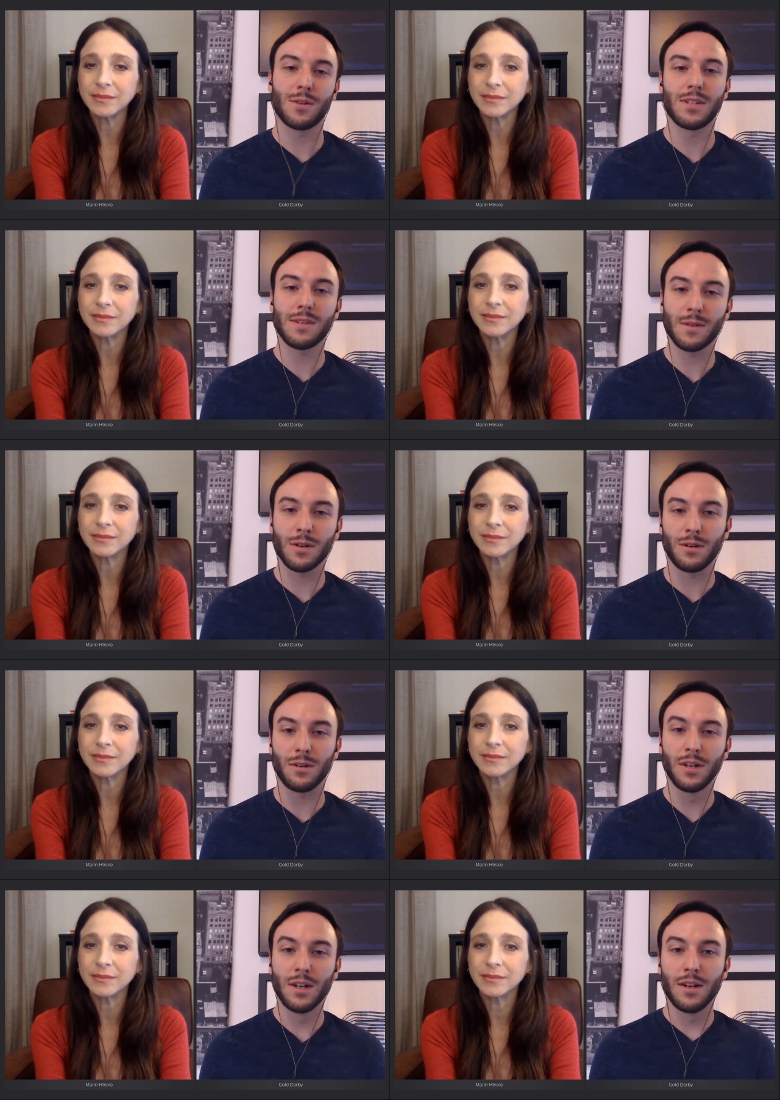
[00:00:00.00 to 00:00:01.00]

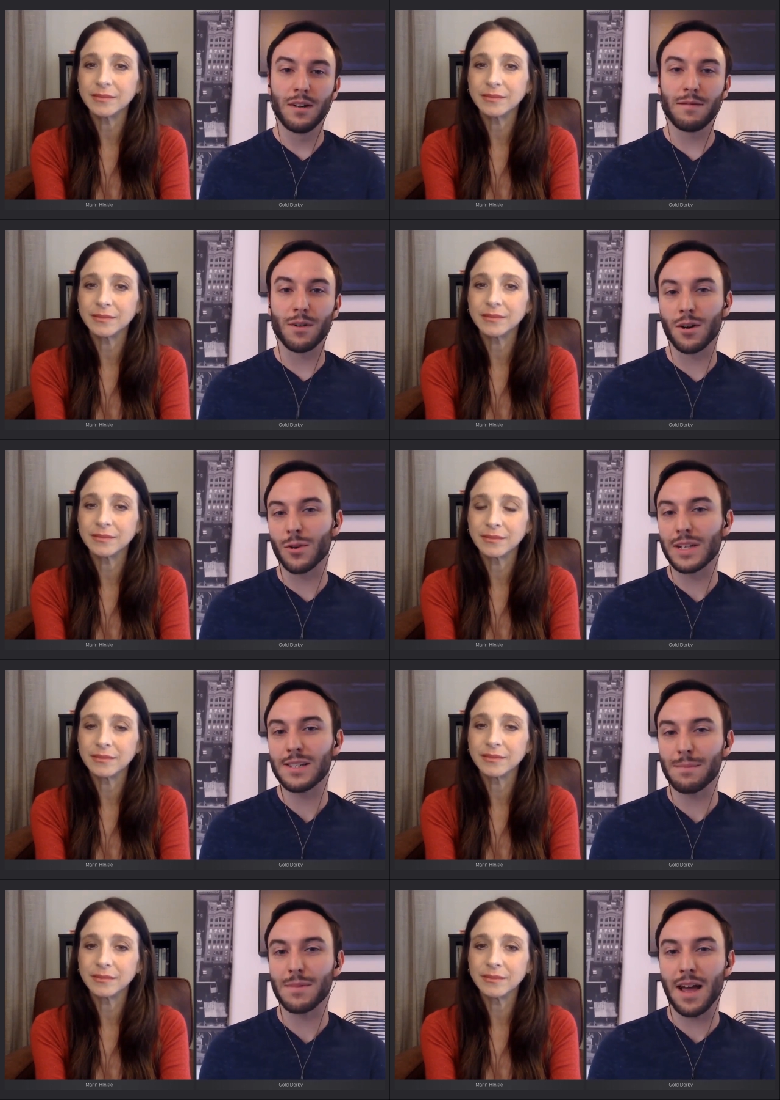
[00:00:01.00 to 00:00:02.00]
Speaker 1: difficult for her to
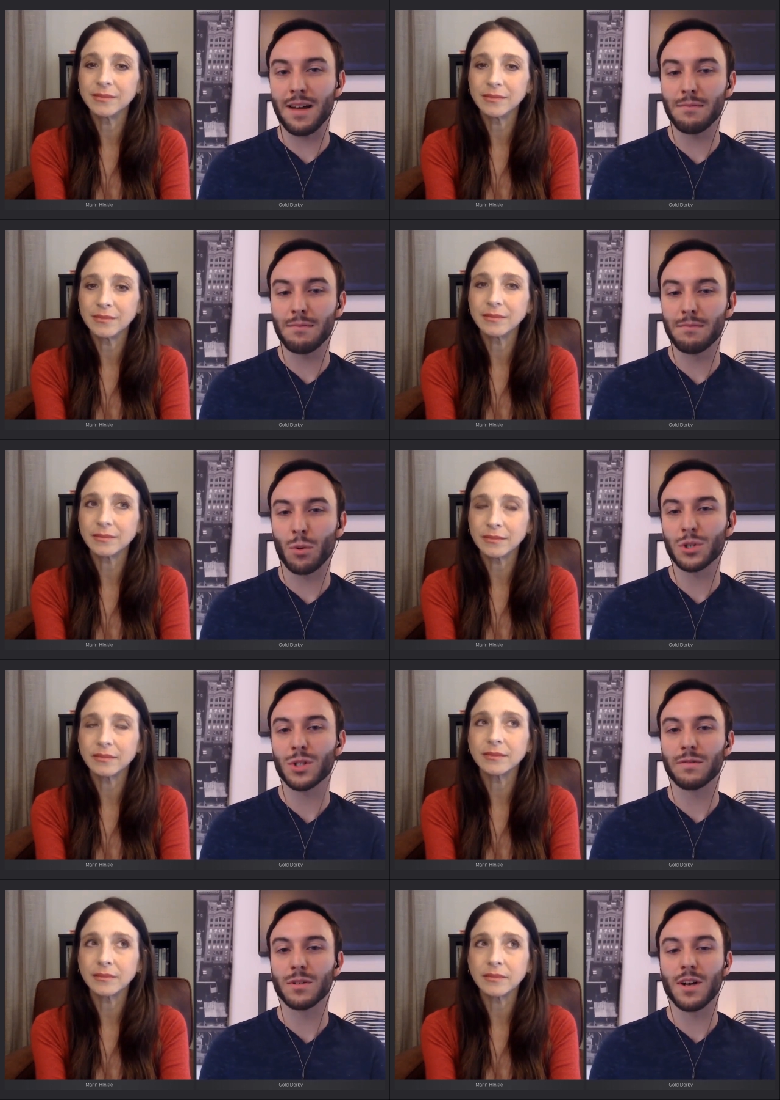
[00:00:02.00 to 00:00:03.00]
accept that
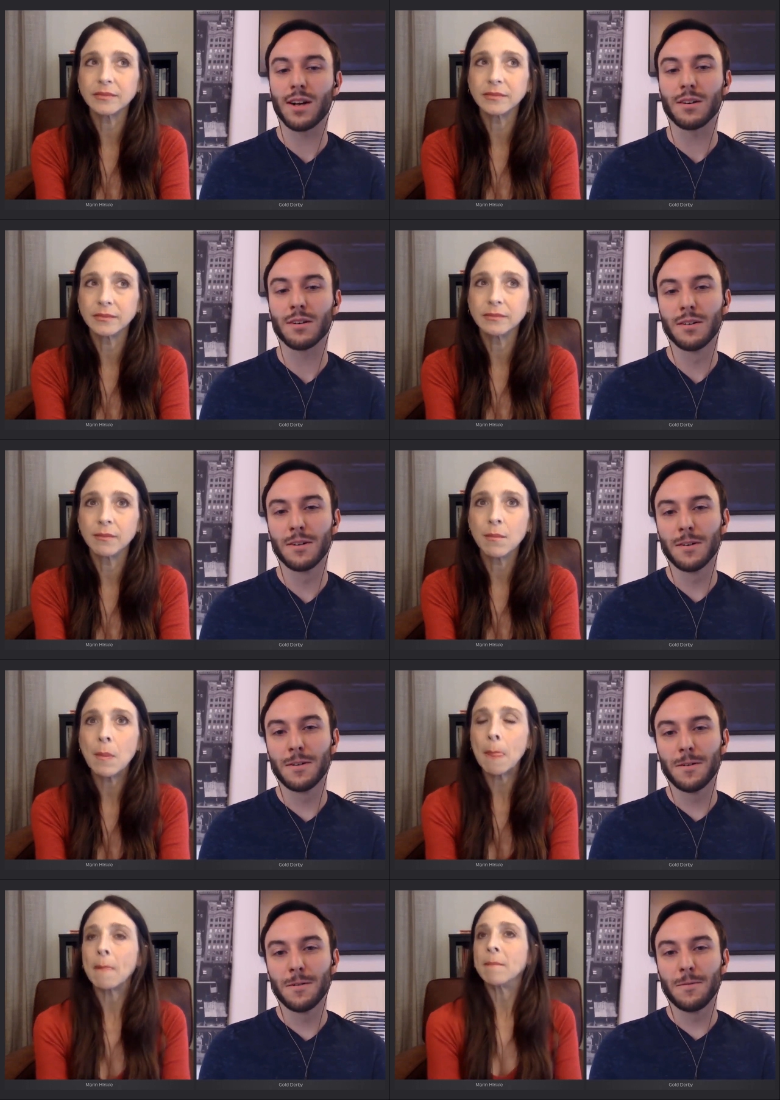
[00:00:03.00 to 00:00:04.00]
portion of her daughter?
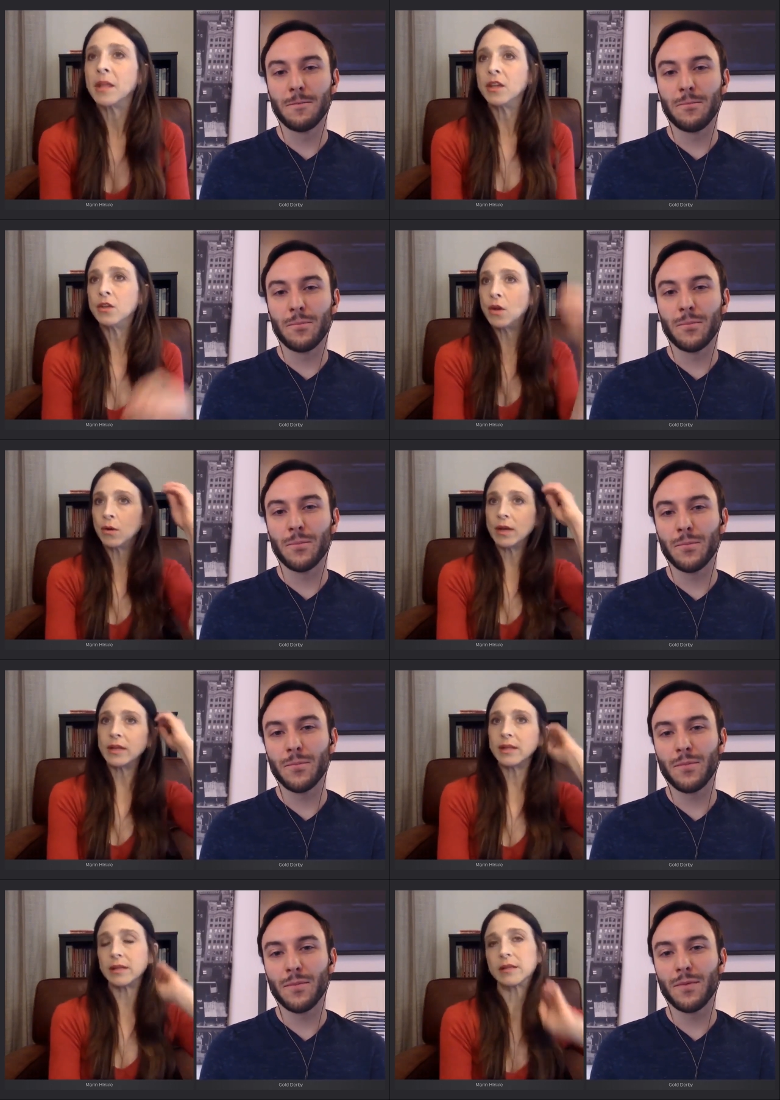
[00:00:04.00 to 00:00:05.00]
Speaker 2: you know
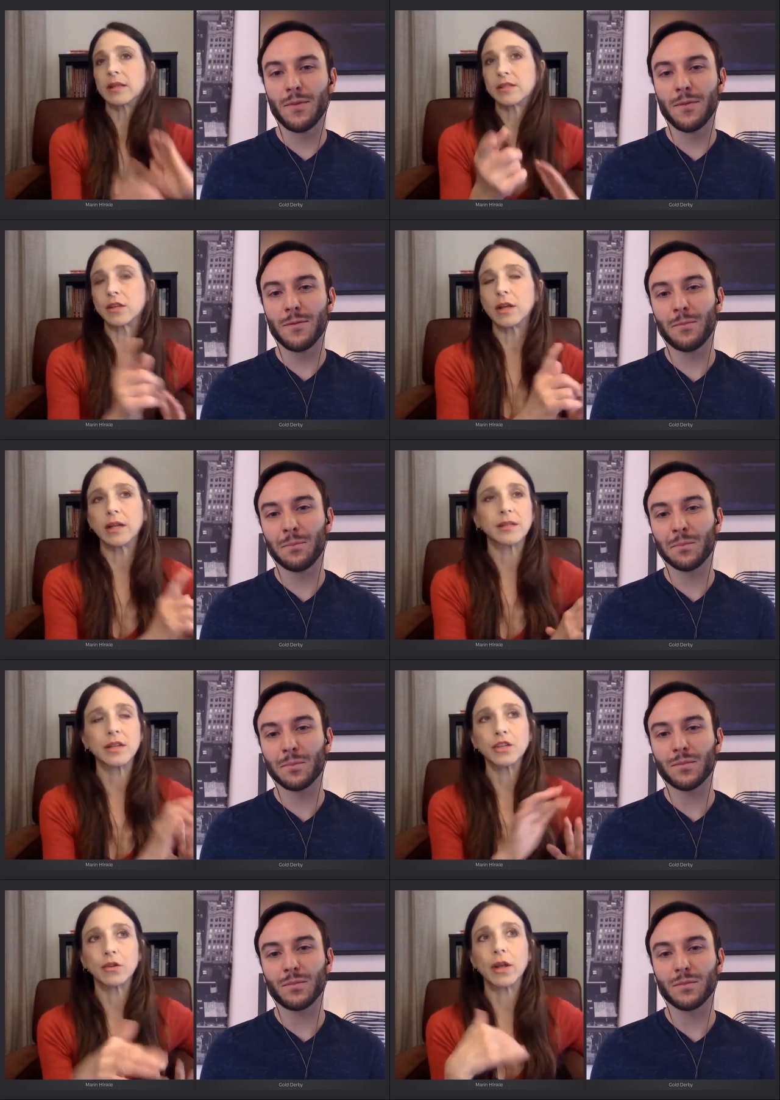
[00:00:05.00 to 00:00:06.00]
it, that's that's
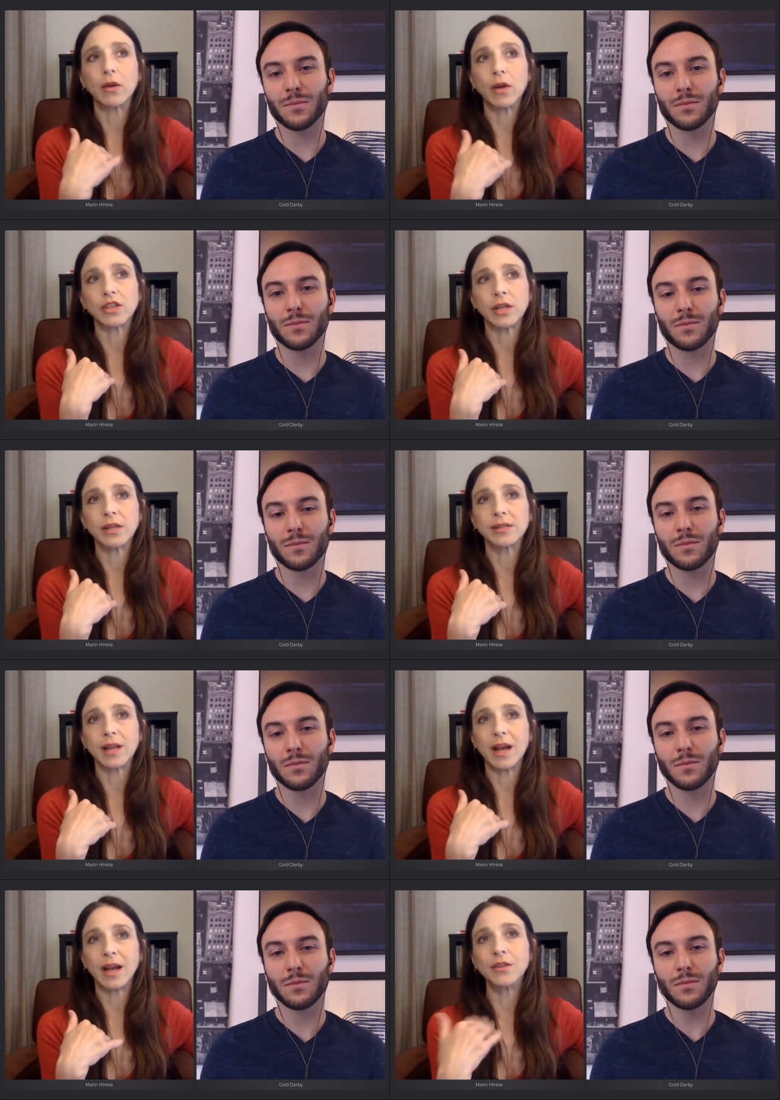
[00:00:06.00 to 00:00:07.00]
such a great question because
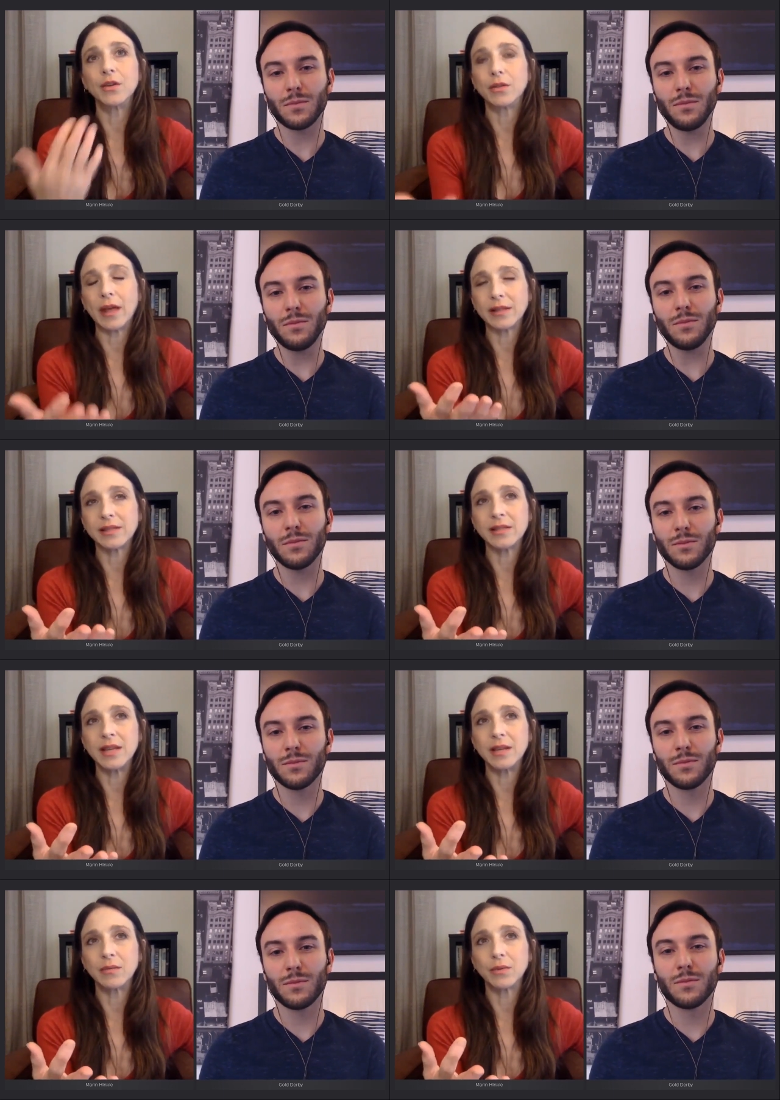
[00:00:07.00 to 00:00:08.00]
you know that
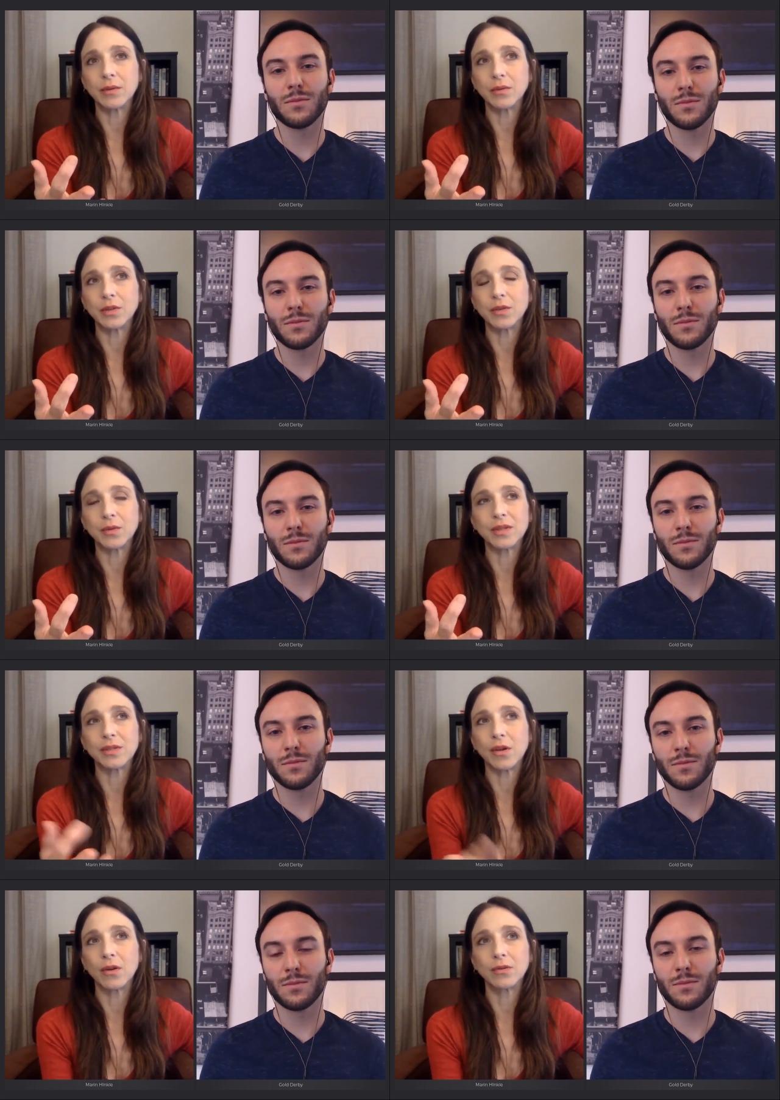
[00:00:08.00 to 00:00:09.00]
scene w- which was
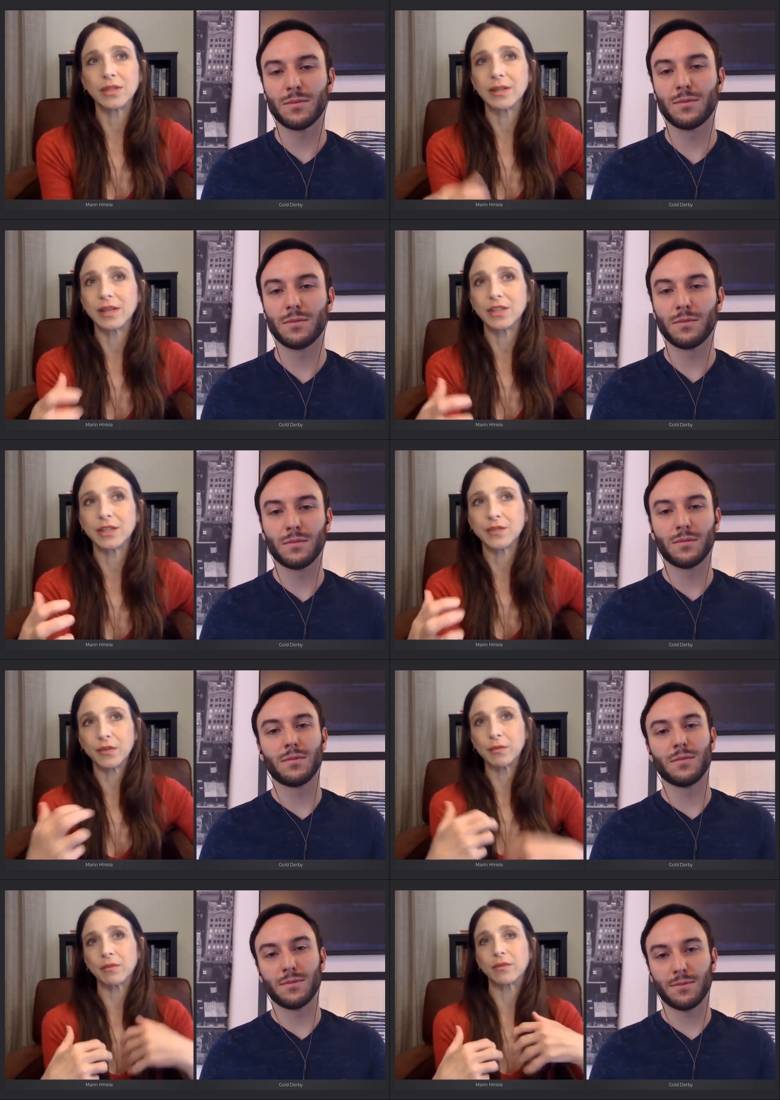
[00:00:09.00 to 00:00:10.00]
so delicious for